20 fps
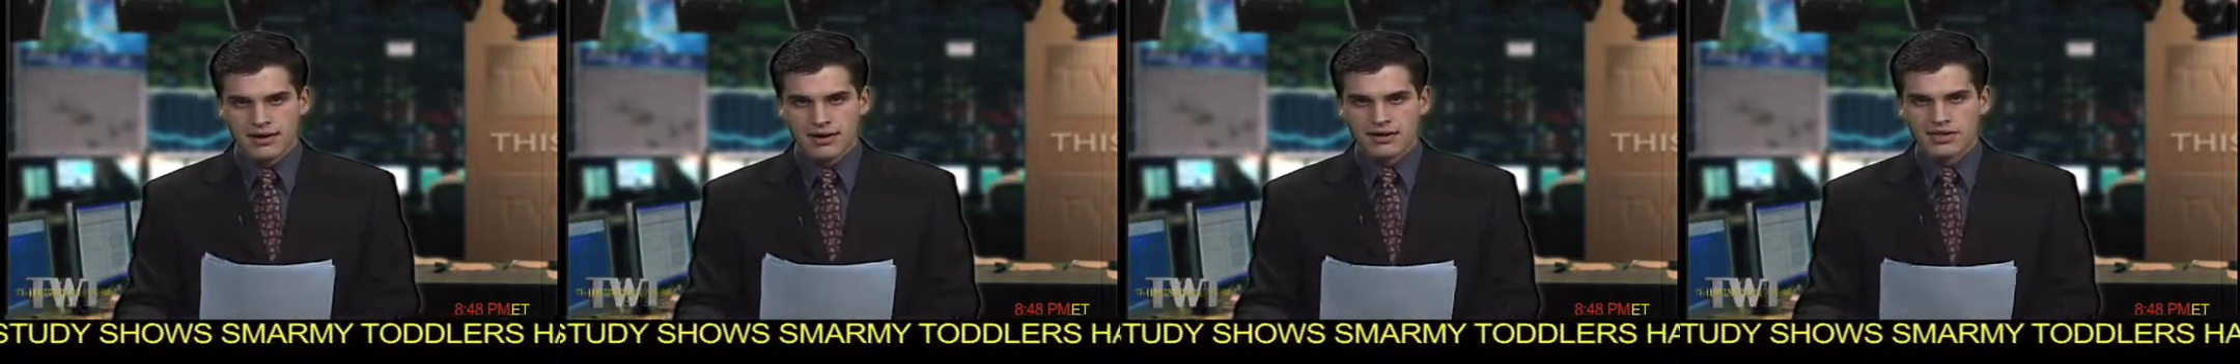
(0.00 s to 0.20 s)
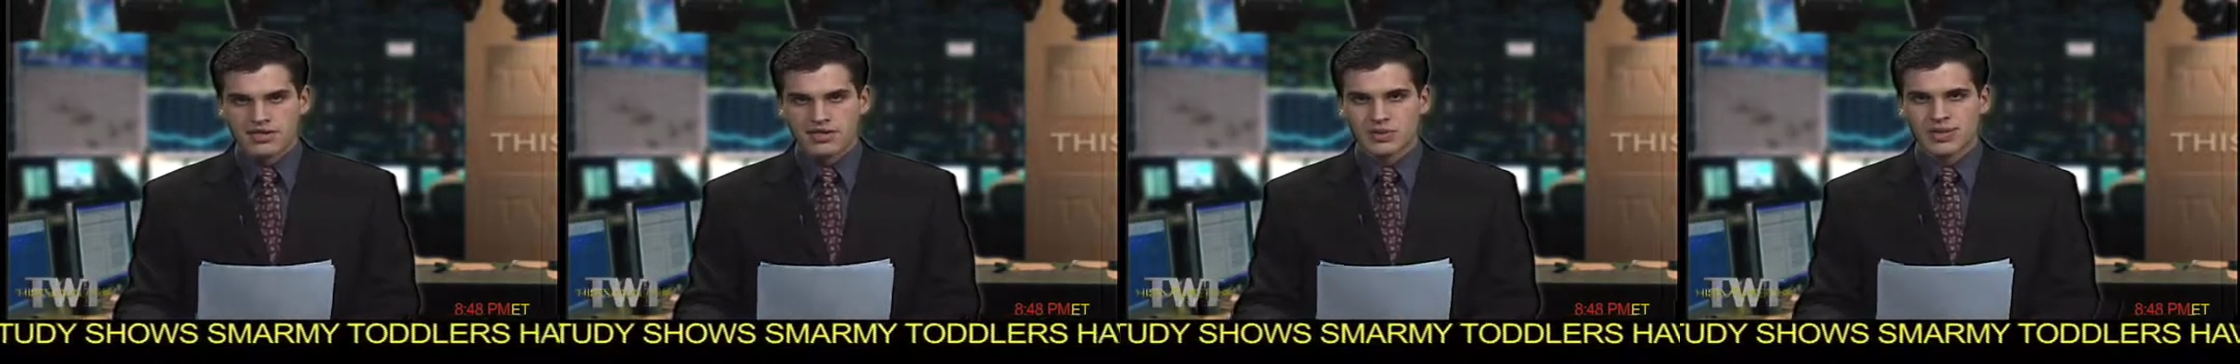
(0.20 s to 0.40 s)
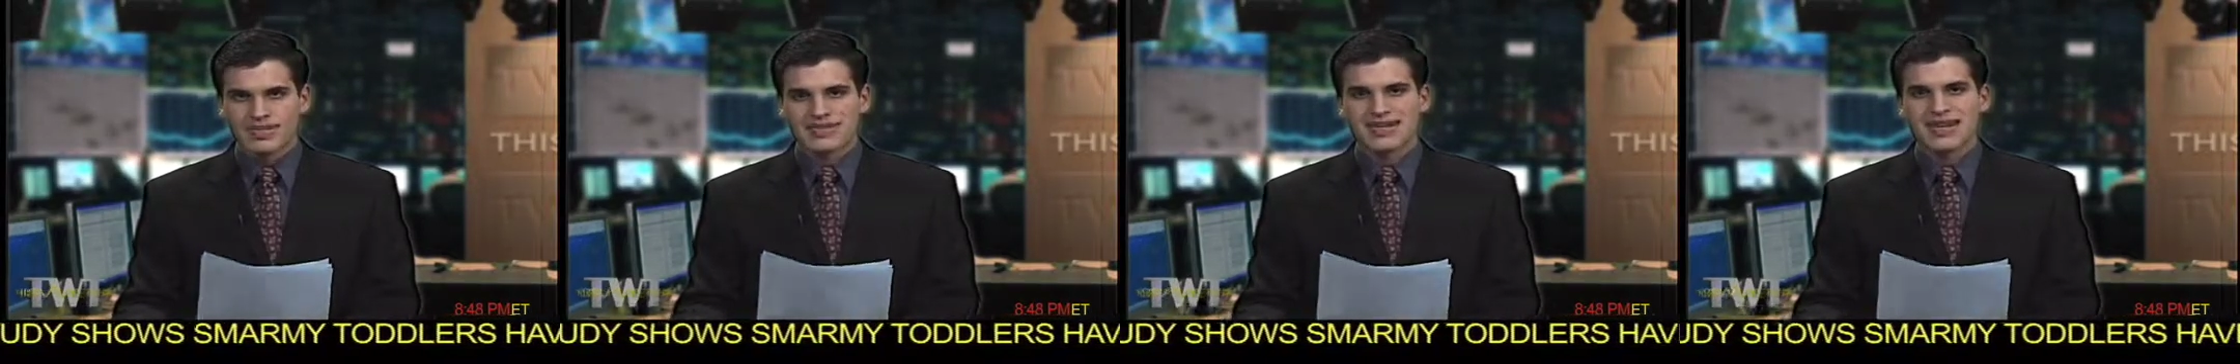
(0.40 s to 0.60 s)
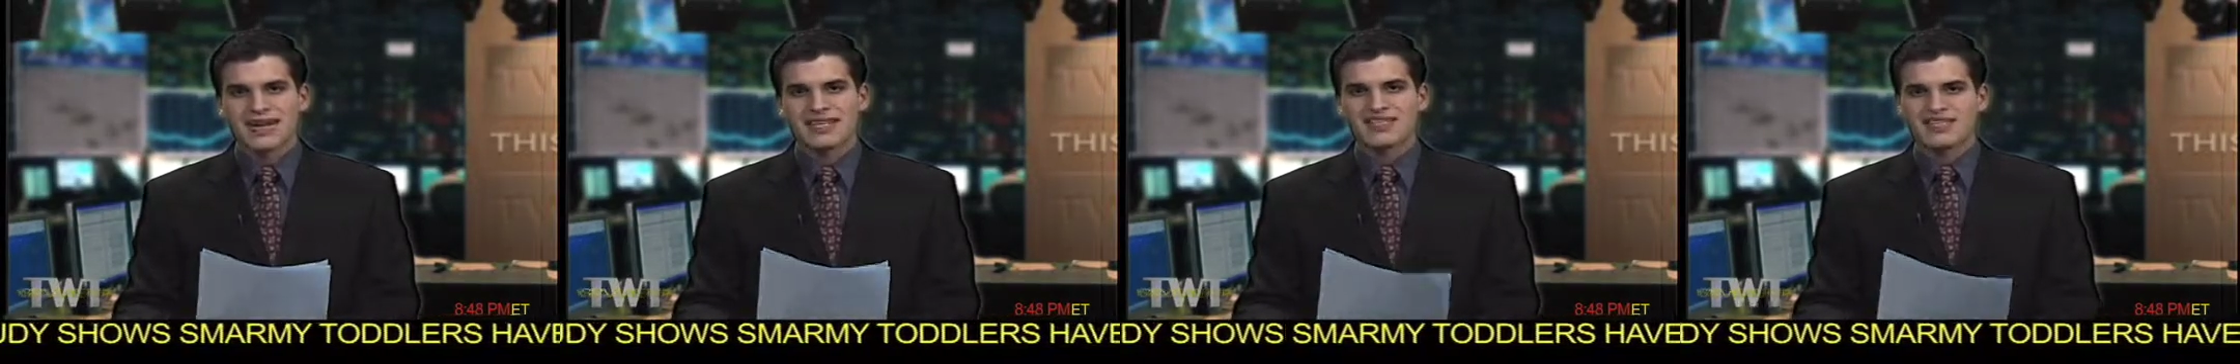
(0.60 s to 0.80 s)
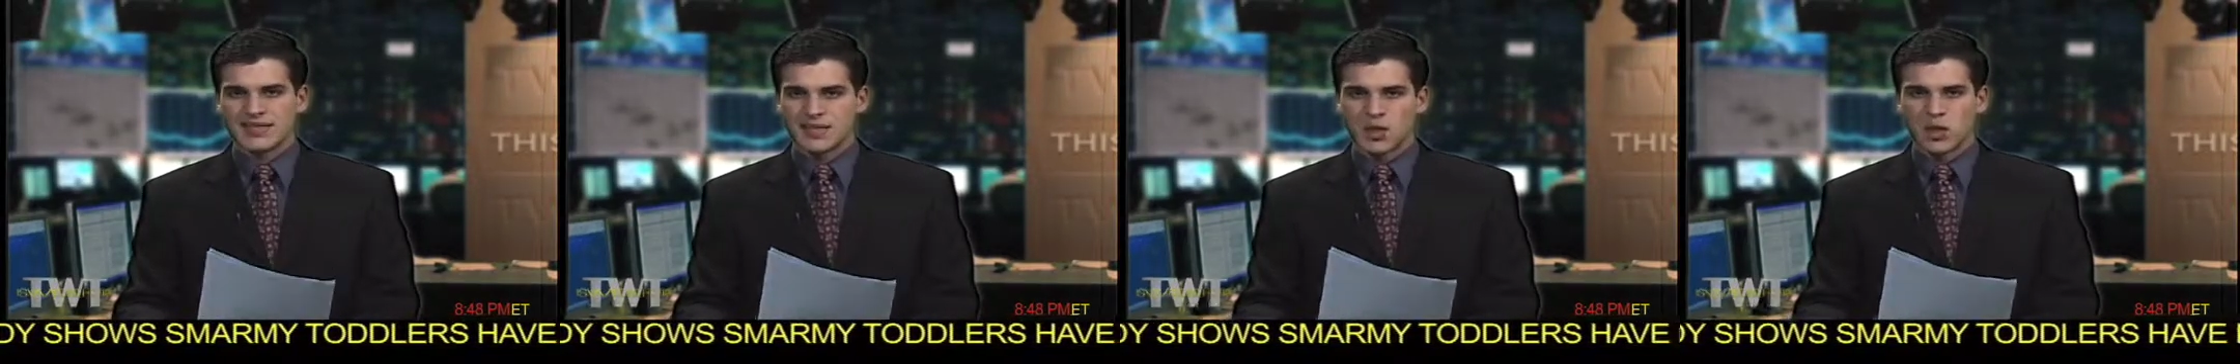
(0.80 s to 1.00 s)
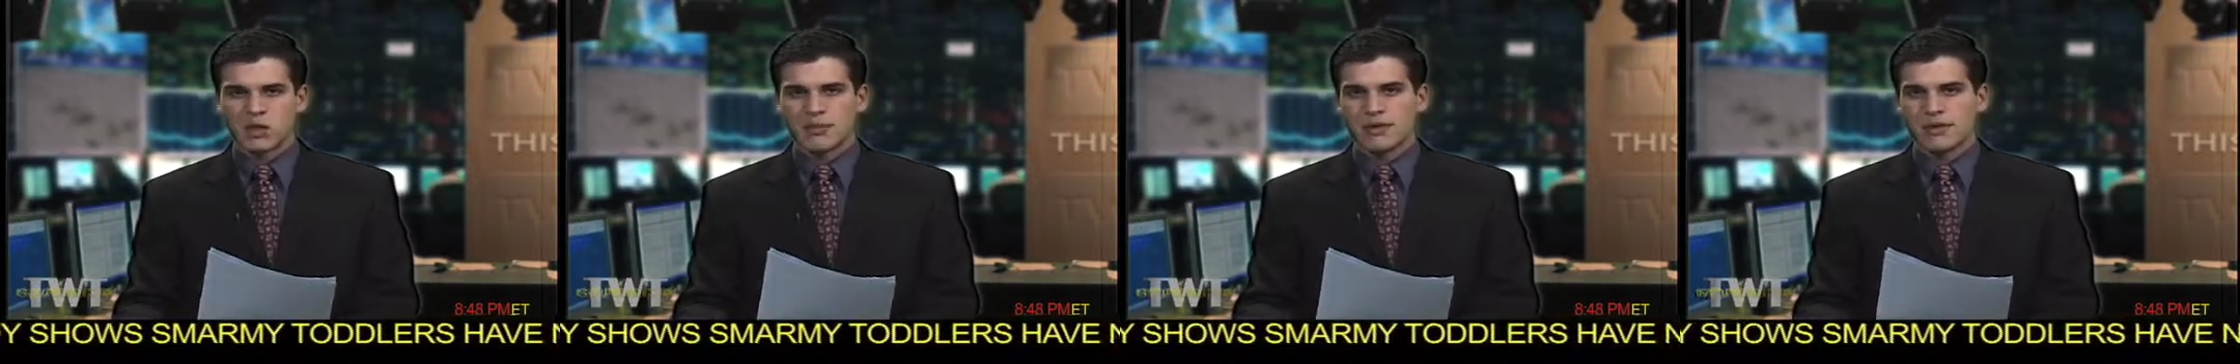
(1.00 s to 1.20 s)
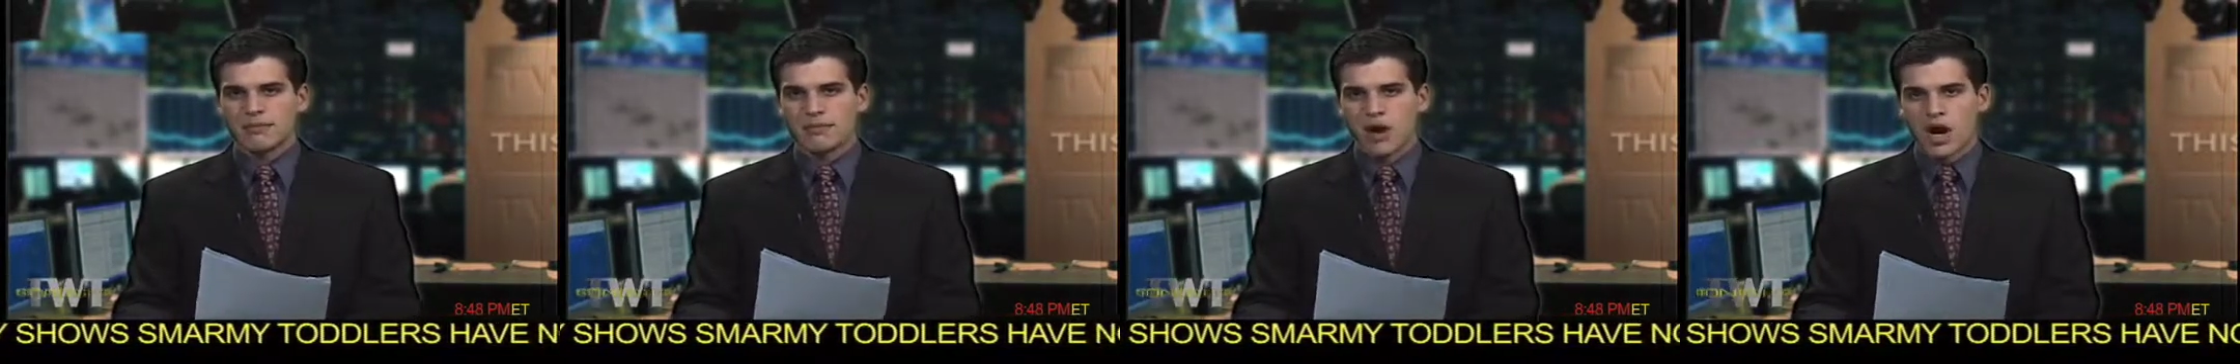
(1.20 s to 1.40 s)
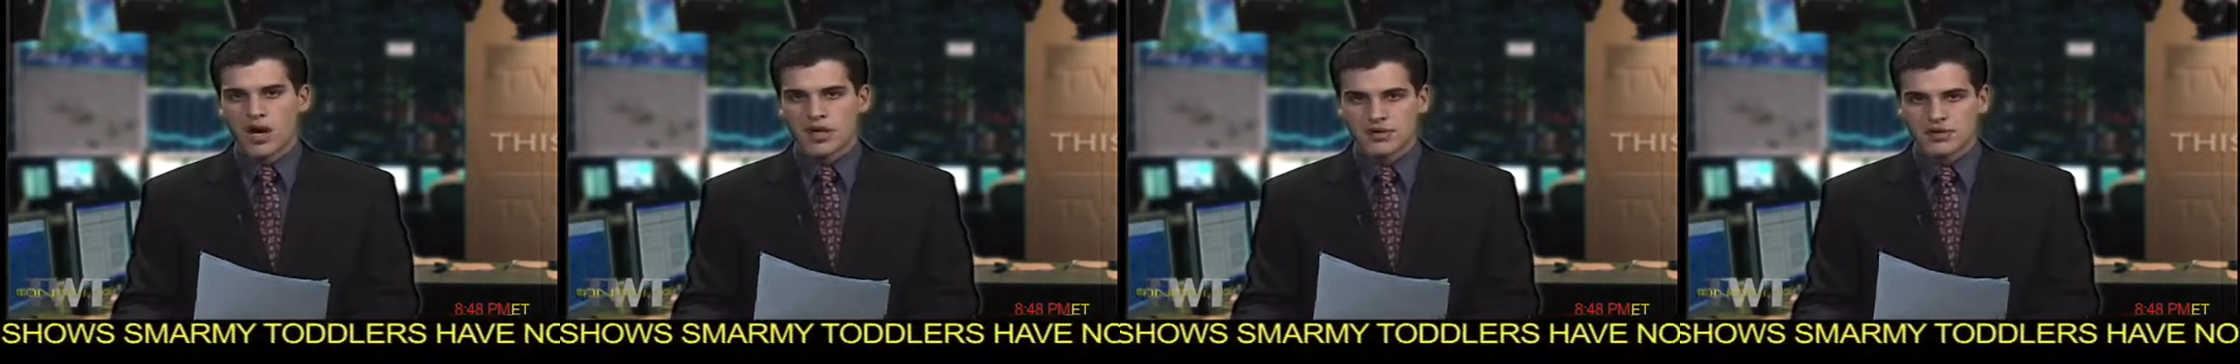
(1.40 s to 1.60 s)
This Week Tonight's Lorman
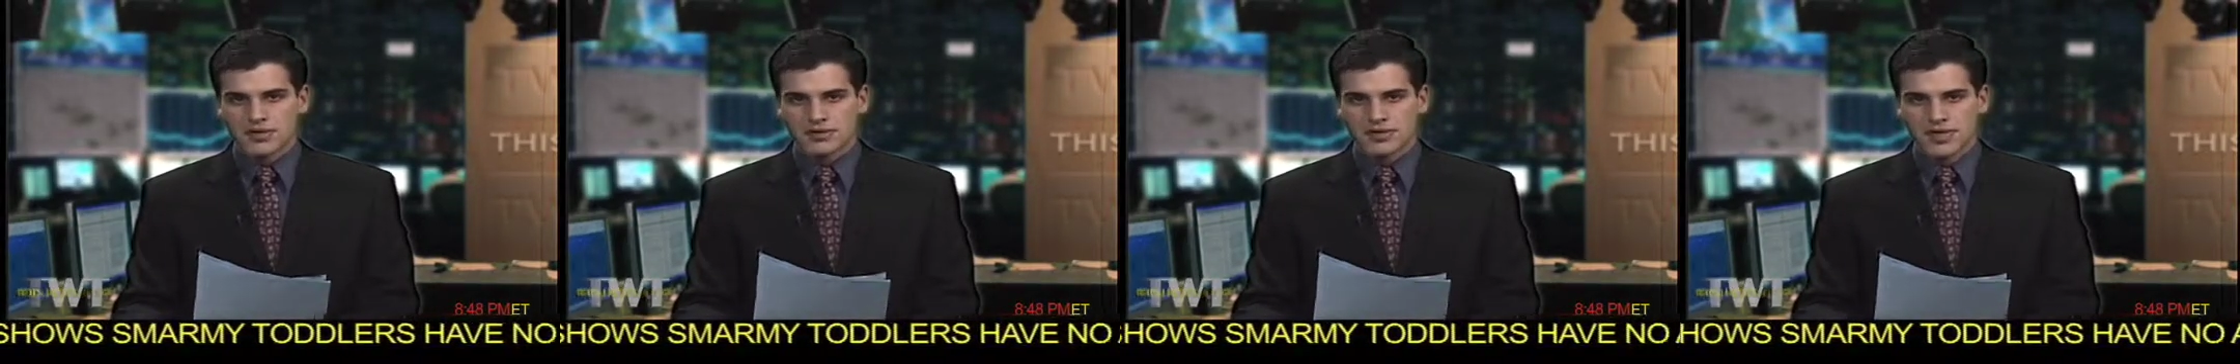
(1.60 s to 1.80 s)
Bottles